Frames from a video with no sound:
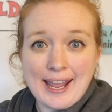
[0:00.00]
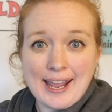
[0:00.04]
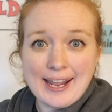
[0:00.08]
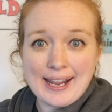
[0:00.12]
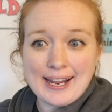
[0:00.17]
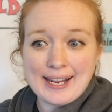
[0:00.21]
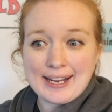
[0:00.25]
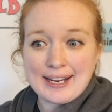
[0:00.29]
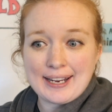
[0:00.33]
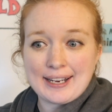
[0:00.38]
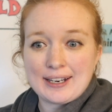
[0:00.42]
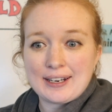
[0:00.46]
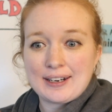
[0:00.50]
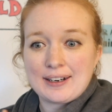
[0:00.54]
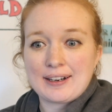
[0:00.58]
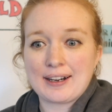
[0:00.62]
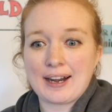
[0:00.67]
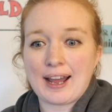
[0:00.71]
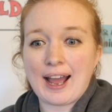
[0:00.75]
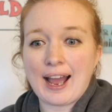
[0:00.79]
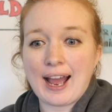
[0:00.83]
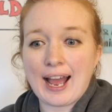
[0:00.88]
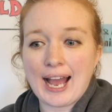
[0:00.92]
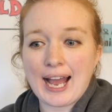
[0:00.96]

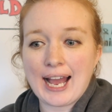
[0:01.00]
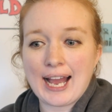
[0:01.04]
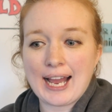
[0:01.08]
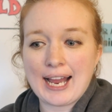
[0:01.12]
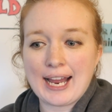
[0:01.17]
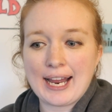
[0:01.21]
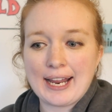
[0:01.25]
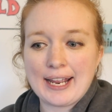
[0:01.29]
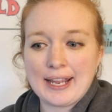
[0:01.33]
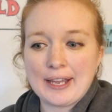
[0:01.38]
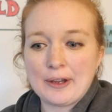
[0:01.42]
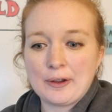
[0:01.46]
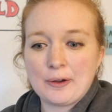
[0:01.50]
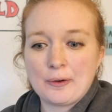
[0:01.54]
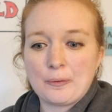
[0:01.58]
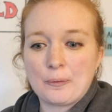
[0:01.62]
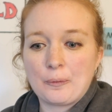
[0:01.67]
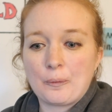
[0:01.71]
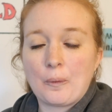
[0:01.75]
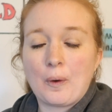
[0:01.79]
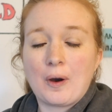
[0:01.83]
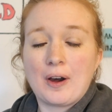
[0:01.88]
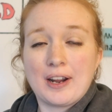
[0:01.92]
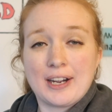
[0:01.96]
and I
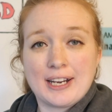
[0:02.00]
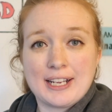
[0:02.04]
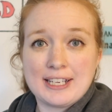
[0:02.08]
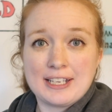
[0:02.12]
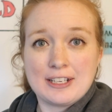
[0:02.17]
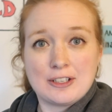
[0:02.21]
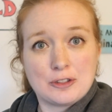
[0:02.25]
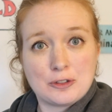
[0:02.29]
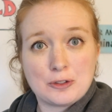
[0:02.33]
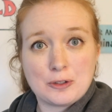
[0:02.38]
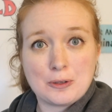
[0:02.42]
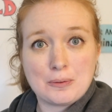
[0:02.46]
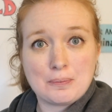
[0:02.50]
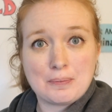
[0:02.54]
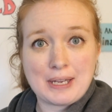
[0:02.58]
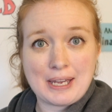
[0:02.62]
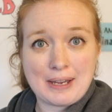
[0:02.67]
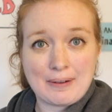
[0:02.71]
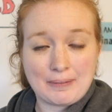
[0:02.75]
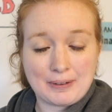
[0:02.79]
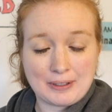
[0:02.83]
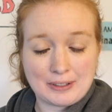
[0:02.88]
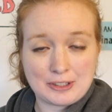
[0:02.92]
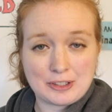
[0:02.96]
wanted to be
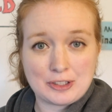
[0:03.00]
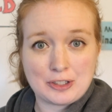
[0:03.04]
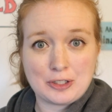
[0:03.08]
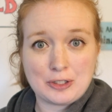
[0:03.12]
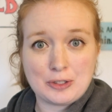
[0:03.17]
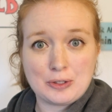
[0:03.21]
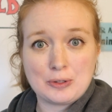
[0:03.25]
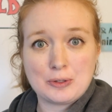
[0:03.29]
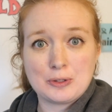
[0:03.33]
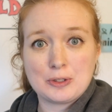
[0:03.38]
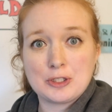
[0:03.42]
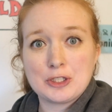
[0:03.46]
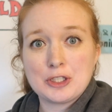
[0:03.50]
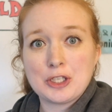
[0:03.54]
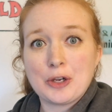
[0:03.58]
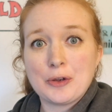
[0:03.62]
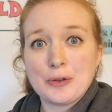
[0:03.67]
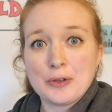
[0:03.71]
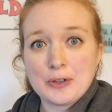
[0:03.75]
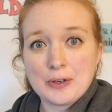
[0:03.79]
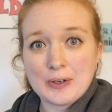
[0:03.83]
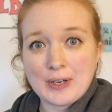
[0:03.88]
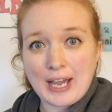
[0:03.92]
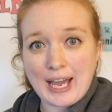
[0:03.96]
able to show
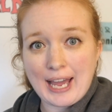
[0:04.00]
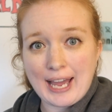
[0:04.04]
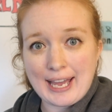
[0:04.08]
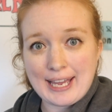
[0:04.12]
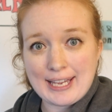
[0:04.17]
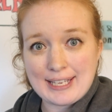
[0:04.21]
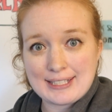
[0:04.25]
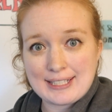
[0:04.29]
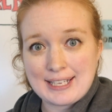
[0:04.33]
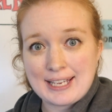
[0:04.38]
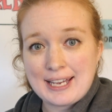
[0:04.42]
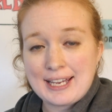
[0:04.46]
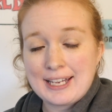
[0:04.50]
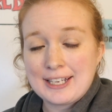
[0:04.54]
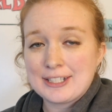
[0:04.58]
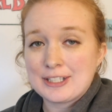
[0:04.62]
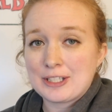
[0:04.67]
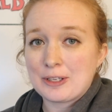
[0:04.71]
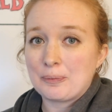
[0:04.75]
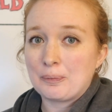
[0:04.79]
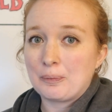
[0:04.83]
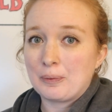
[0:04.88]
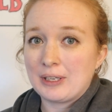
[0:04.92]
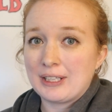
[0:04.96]
you guys
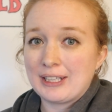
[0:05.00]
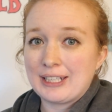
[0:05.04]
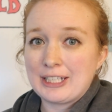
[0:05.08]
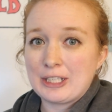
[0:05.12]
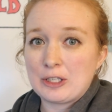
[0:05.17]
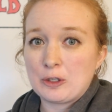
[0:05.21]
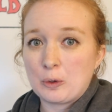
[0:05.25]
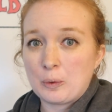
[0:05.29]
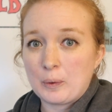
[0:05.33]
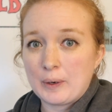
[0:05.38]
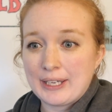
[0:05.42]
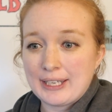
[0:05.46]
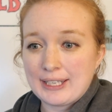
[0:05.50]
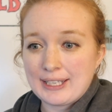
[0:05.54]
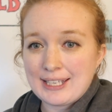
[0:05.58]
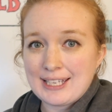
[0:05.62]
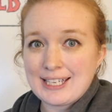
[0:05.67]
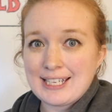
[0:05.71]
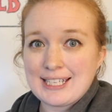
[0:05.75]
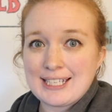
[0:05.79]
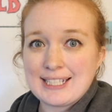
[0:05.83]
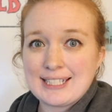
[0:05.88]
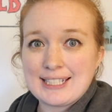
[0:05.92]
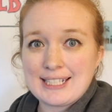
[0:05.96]
some really quick,
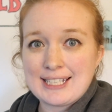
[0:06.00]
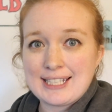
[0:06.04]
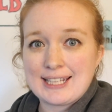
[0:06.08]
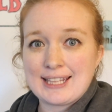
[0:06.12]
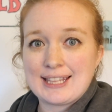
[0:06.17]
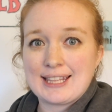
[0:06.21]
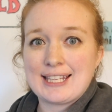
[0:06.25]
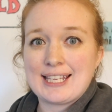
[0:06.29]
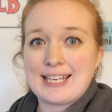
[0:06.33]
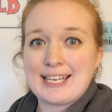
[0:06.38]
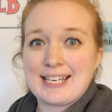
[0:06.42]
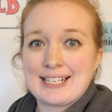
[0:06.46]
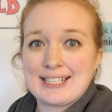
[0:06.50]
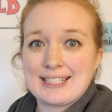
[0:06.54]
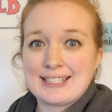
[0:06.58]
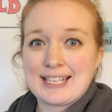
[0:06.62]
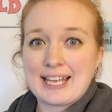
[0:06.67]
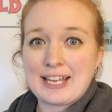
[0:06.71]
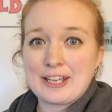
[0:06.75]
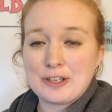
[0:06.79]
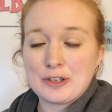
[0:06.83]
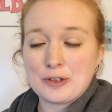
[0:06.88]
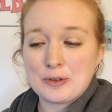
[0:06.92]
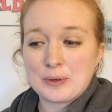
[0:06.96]
easy things
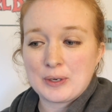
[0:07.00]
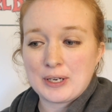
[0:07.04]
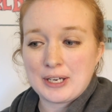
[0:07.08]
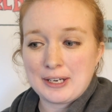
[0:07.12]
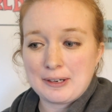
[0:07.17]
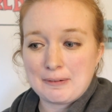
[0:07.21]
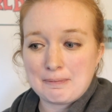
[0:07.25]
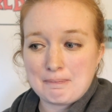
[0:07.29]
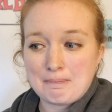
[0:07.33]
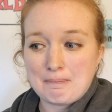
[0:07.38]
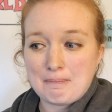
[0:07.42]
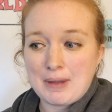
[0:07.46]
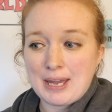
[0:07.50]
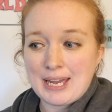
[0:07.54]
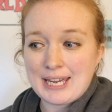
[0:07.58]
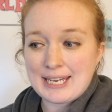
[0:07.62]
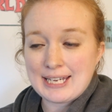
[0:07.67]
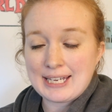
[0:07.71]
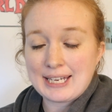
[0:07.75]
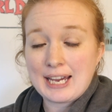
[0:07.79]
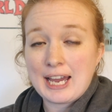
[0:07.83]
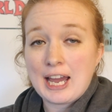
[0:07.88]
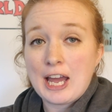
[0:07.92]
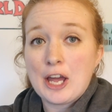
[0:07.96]
that you could
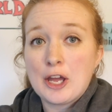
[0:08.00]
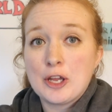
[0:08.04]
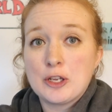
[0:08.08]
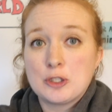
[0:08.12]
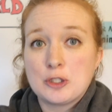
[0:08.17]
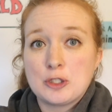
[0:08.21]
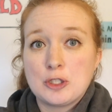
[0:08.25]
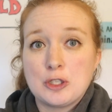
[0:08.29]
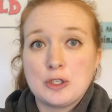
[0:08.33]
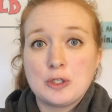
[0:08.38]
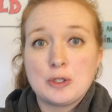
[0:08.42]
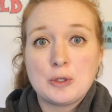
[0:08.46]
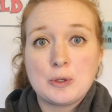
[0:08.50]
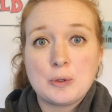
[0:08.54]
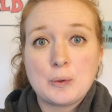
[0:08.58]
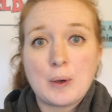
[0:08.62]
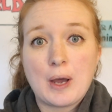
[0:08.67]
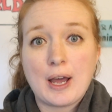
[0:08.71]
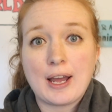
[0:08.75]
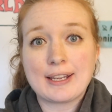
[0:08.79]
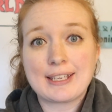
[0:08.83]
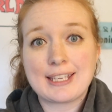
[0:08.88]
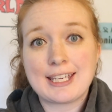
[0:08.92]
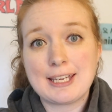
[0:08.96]
make
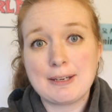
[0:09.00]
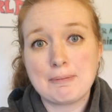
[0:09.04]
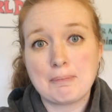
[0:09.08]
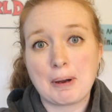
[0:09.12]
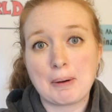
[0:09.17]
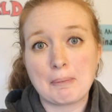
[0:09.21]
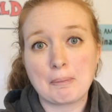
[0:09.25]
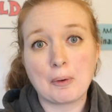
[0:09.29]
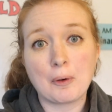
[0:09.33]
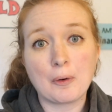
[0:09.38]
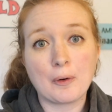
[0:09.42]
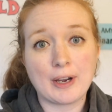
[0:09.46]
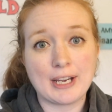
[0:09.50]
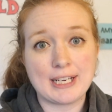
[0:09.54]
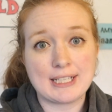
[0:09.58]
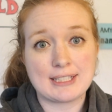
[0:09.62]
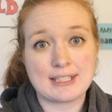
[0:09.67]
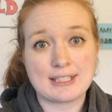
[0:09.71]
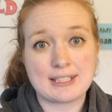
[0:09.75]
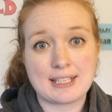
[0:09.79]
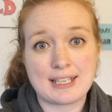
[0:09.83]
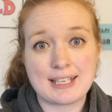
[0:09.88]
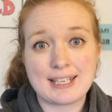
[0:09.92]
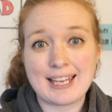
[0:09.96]
to keep on
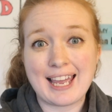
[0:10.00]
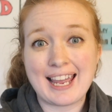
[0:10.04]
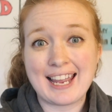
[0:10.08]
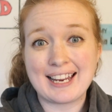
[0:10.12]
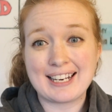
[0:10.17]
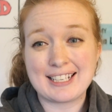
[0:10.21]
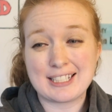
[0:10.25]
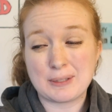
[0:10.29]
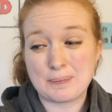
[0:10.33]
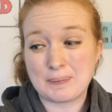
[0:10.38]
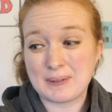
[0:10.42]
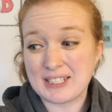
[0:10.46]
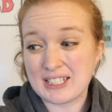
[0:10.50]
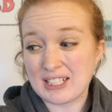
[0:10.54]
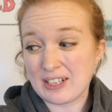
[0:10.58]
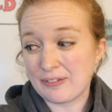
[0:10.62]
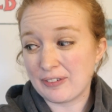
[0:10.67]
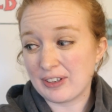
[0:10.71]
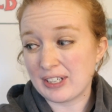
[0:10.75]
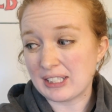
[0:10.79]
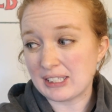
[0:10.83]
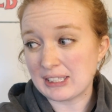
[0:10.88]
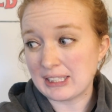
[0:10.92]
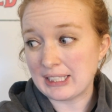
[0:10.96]
points. And
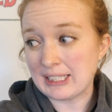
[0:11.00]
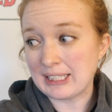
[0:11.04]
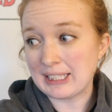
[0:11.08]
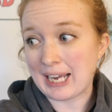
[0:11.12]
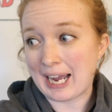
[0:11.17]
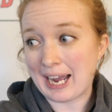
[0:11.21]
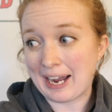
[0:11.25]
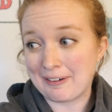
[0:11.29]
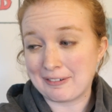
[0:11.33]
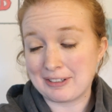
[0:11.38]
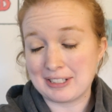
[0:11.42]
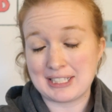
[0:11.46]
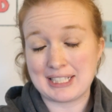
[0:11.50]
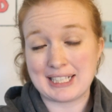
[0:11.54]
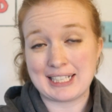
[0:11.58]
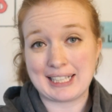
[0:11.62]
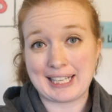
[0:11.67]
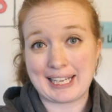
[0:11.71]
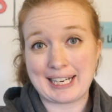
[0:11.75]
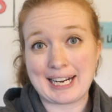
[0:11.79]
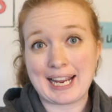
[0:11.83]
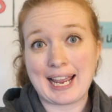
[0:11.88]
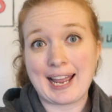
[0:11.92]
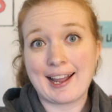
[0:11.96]
specifically, I would say
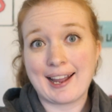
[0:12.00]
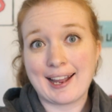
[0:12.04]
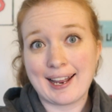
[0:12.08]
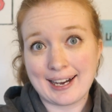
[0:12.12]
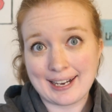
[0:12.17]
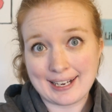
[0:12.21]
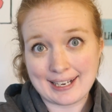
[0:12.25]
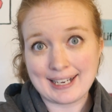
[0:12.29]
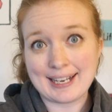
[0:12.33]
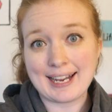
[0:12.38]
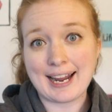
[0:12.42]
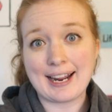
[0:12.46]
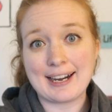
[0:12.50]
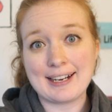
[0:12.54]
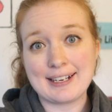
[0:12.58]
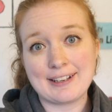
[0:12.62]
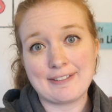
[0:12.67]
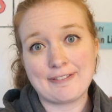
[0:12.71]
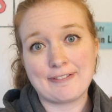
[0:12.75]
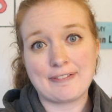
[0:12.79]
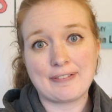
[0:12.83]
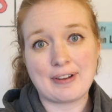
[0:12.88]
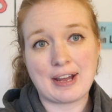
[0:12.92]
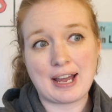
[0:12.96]
like
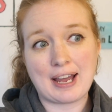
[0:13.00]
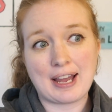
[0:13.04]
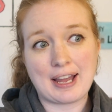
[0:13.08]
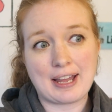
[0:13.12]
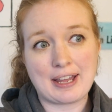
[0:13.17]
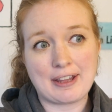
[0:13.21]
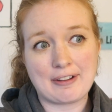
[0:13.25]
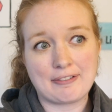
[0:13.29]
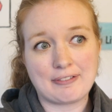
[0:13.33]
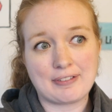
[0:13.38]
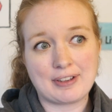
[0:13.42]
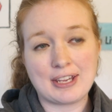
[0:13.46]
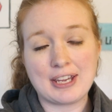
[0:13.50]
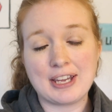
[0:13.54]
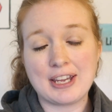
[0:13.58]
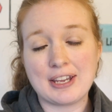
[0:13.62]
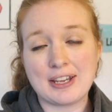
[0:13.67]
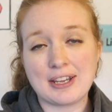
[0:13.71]
95